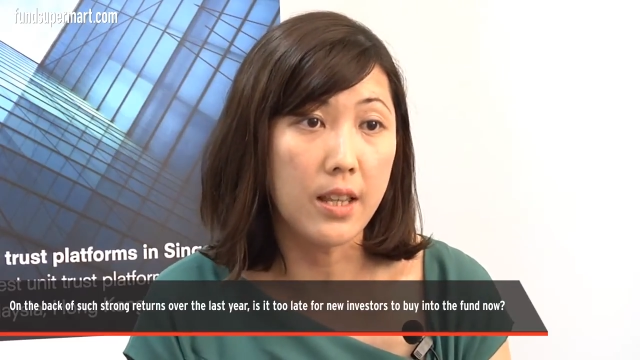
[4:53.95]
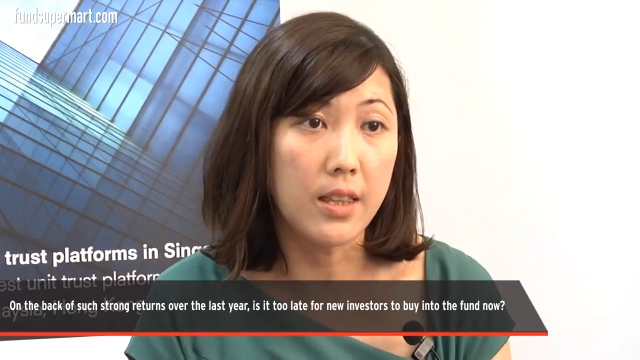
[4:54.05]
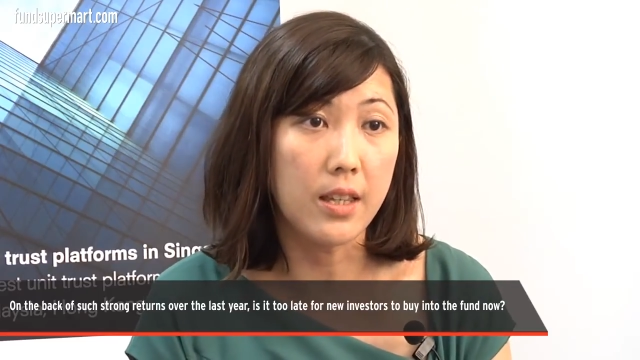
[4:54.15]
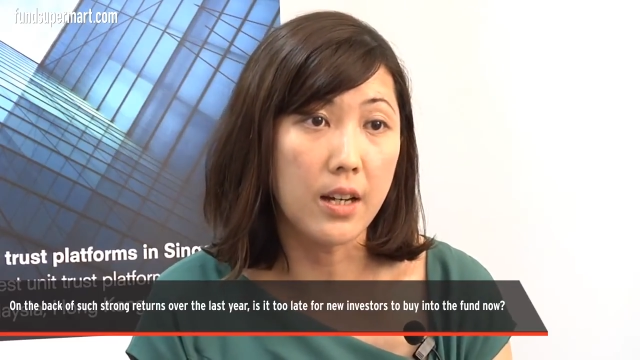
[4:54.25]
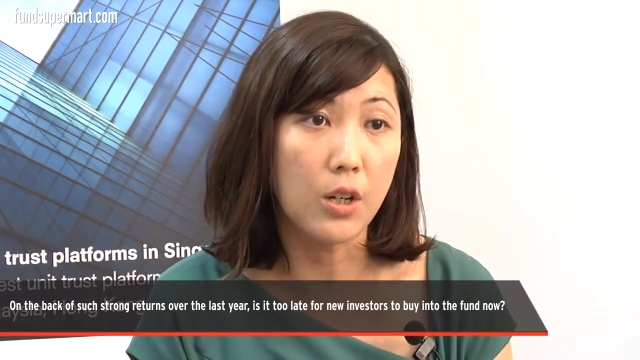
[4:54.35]
in
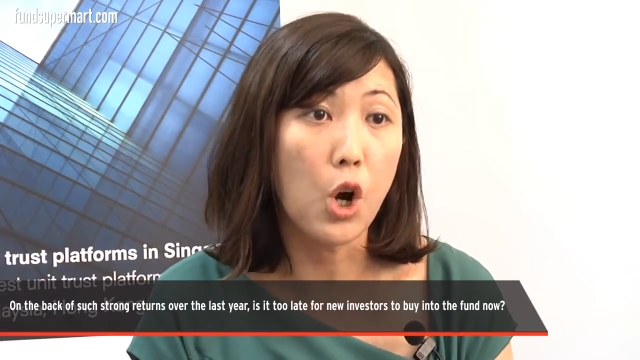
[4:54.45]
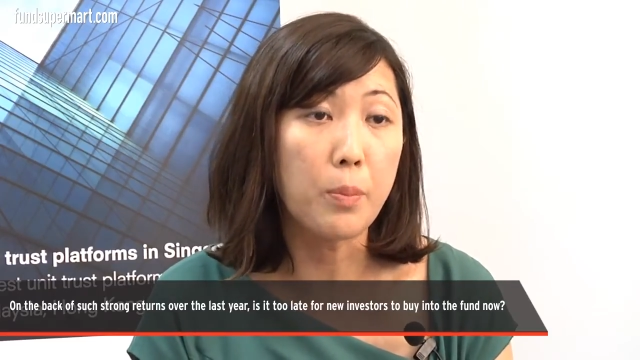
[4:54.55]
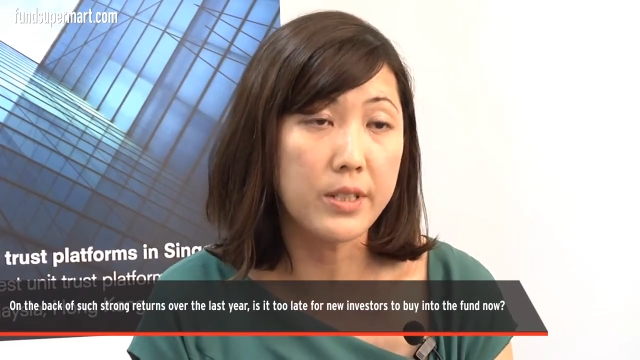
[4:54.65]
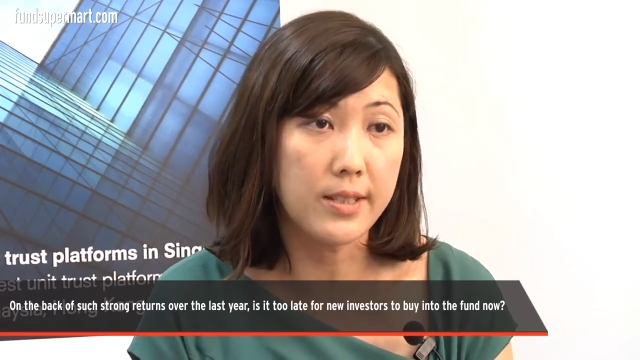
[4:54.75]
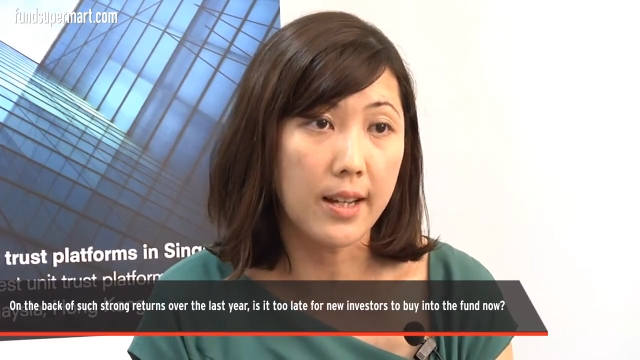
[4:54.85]
the
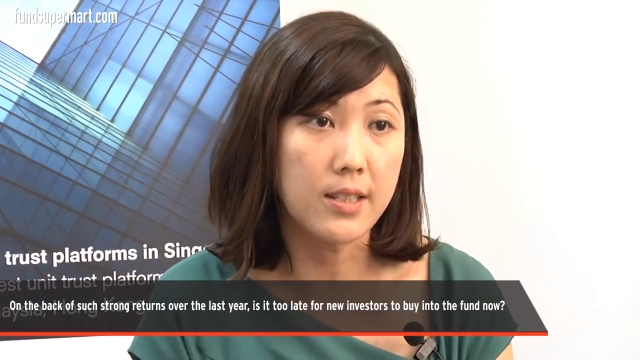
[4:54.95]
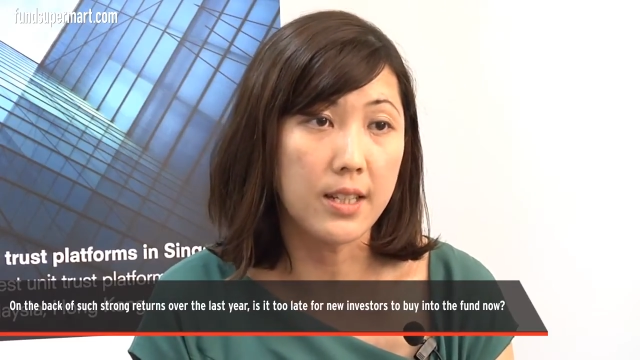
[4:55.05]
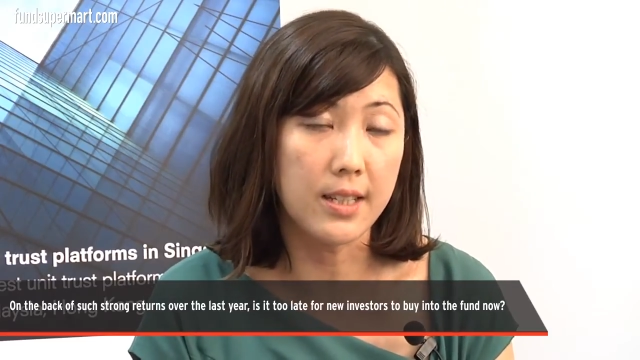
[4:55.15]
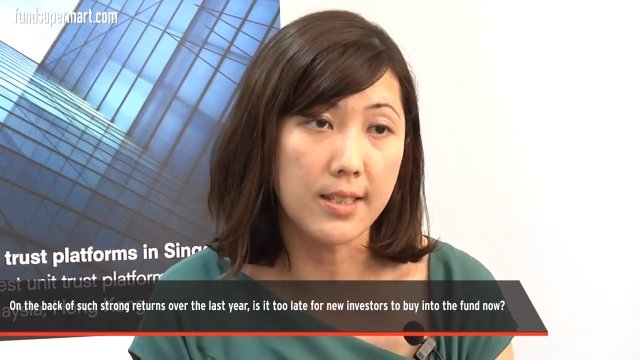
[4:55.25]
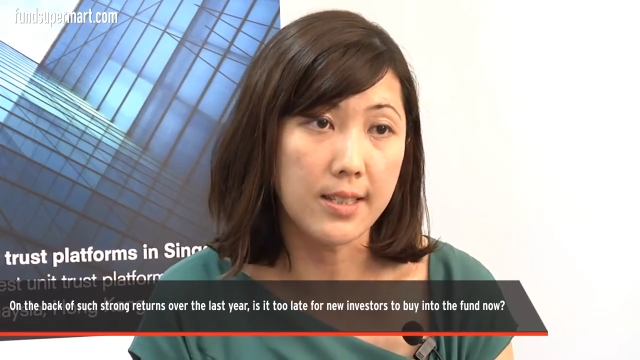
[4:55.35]
corporate sector
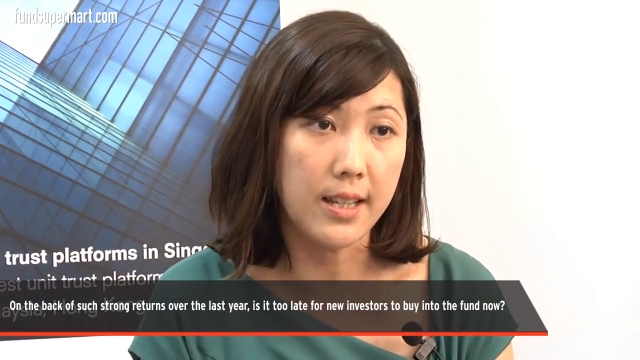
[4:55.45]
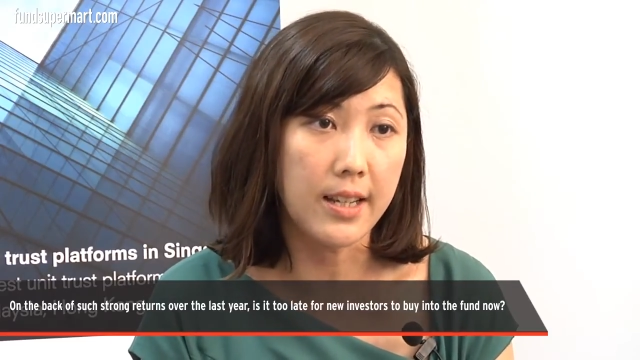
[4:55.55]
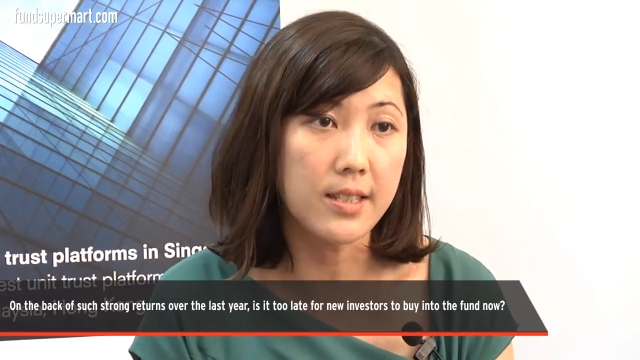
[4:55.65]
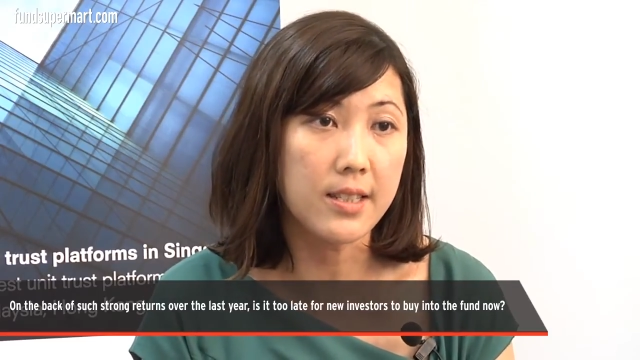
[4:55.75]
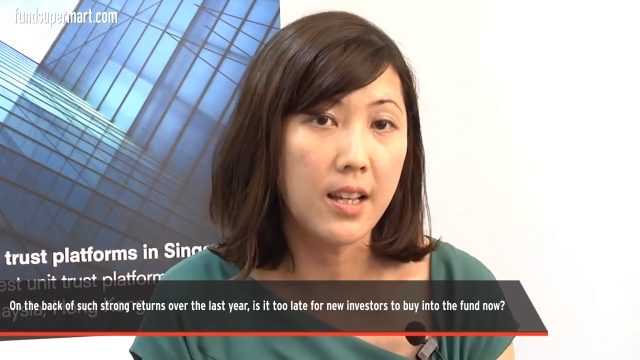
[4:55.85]
in the
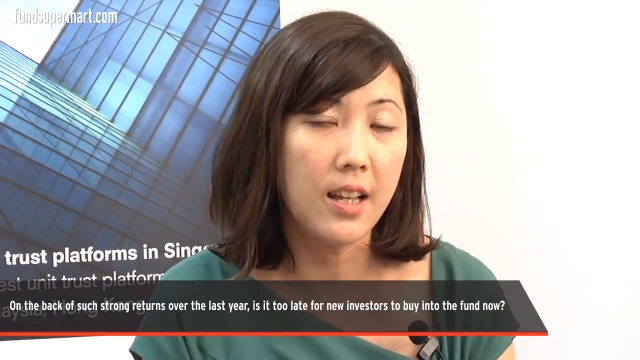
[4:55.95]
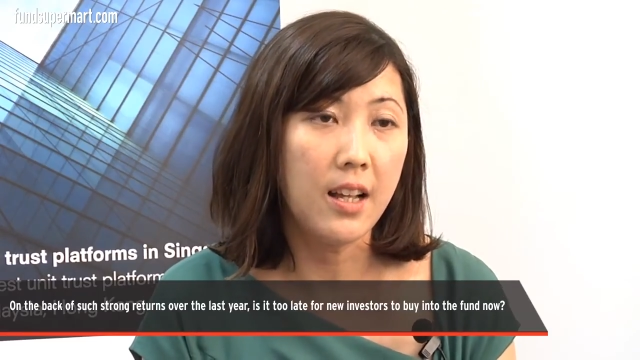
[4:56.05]
States,